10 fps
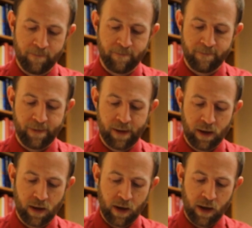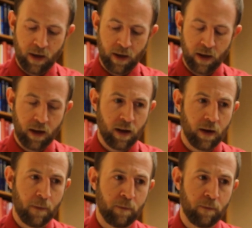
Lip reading: Nothing is said.